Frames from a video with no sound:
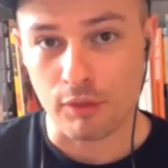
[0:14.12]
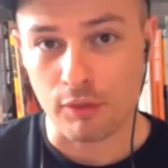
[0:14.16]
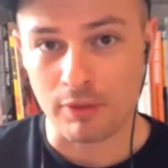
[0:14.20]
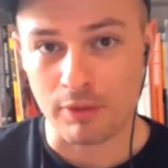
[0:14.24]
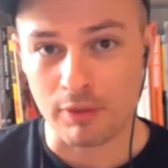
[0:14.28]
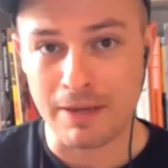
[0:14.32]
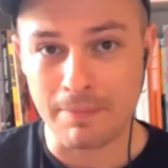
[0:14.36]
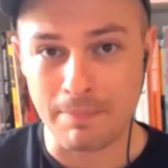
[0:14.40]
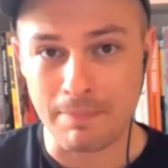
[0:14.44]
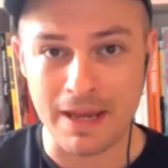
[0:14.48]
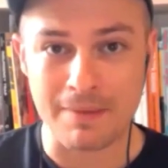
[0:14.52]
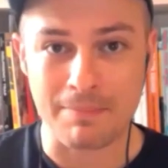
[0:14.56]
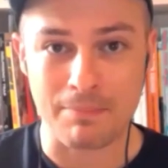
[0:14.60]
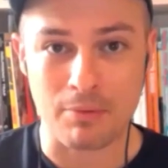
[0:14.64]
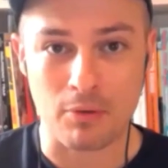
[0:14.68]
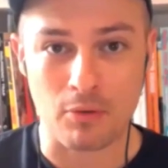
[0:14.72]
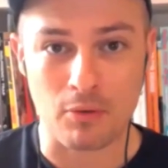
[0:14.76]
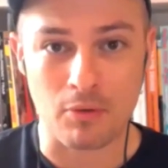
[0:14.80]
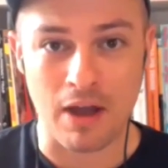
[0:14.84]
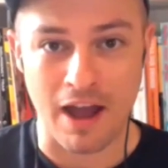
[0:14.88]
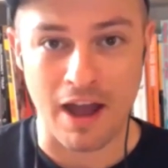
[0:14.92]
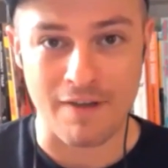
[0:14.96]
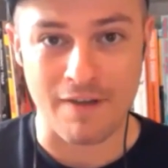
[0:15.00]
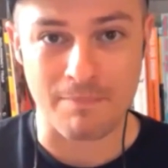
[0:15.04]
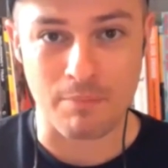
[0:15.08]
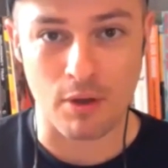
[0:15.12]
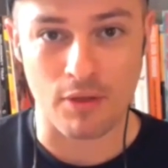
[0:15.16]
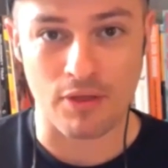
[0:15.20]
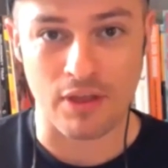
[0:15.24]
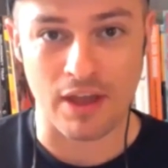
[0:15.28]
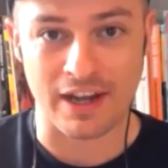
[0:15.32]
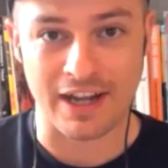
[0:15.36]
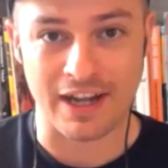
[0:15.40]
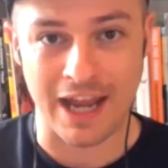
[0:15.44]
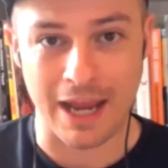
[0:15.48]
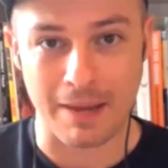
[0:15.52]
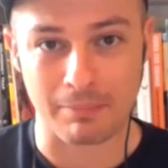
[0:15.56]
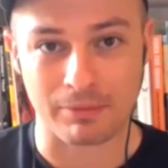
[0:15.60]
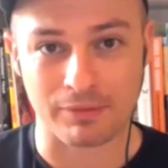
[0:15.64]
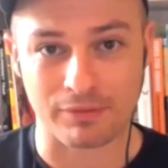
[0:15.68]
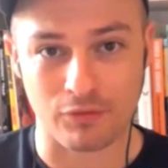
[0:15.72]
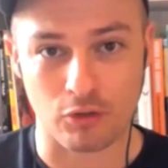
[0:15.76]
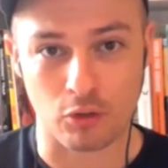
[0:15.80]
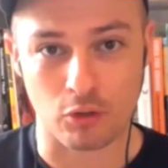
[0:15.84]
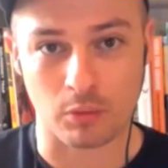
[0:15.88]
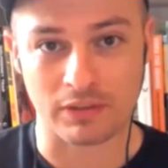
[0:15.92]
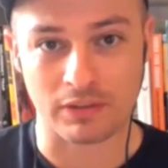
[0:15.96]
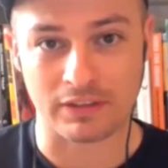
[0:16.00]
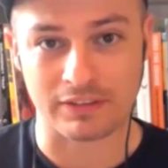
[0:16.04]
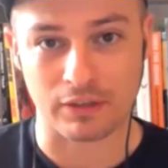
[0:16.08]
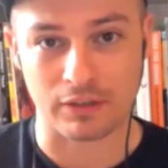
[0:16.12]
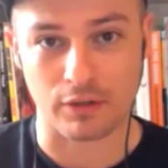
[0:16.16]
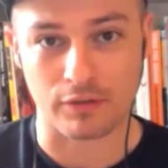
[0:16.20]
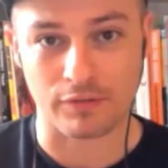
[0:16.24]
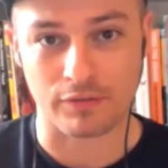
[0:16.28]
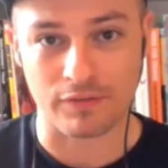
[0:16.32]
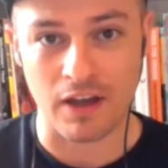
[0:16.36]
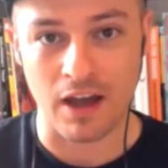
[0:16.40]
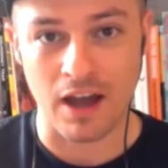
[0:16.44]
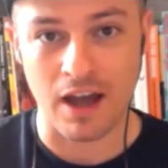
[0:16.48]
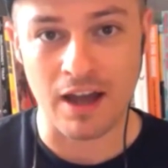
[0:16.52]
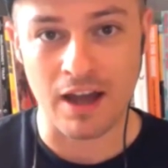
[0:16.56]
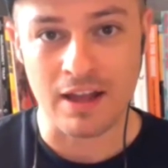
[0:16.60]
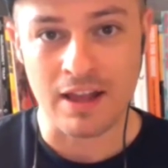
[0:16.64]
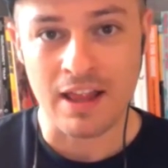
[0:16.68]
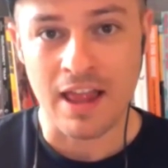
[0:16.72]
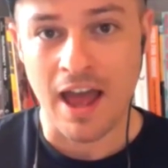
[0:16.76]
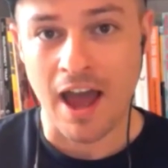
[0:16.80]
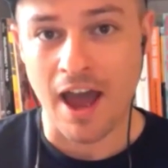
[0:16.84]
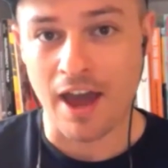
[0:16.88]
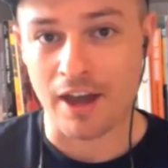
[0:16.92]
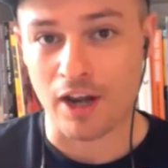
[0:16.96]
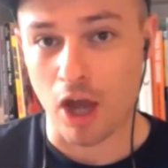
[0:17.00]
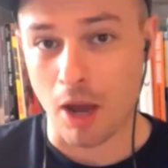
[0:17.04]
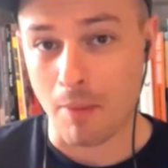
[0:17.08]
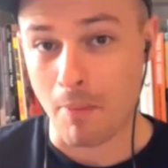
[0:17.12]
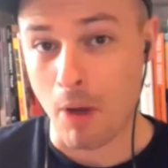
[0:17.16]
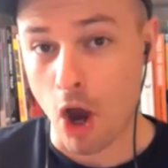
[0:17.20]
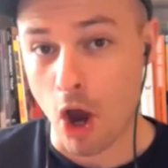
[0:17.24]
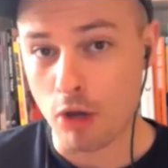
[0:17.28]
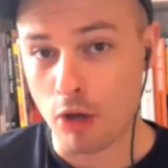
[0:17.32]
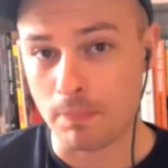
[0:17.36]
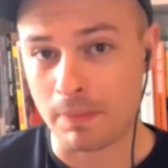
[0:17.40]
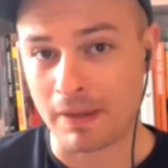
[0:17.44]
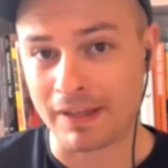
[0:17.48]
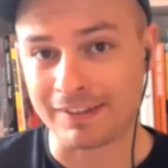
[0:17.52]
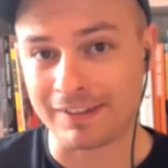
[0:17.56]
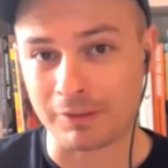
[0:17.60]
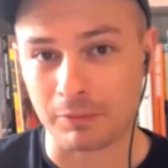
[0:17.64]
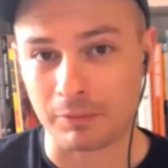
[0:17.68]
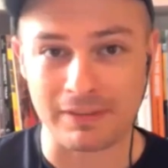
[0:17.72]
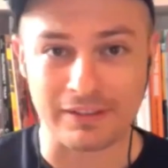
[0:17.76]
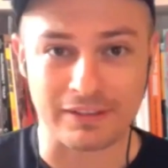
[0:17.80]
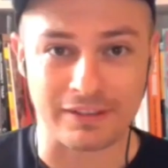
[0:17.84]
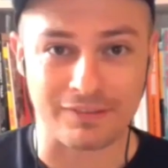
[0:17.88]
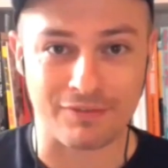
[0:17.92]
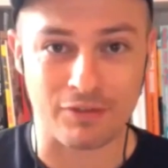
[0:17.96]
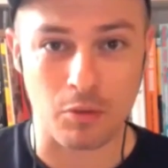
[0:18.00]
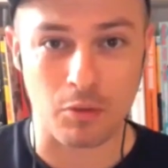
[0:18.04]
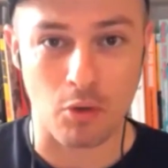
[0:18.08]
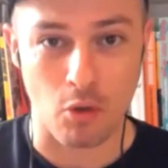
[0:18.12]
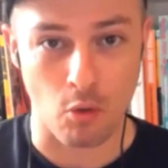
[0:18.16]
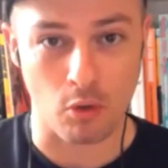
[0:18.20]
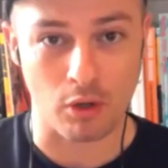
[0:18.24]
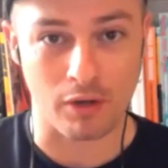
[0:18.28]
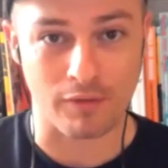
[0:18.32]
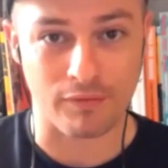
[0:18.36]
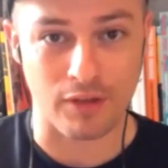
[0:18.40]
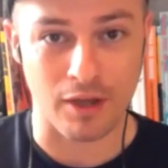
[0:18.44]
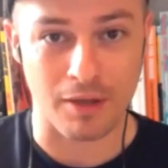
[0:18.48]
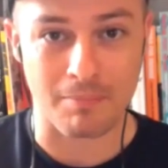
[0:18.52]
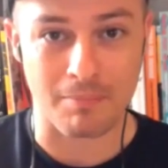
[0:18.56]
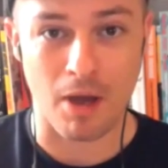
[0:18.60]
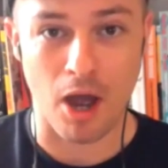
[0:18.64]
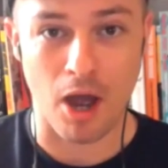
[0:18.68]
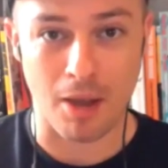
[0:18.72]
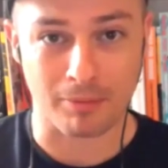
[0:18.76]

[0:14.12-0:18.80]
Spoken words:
Three people have put their names forward so far, and I'm hoping to interview all of them.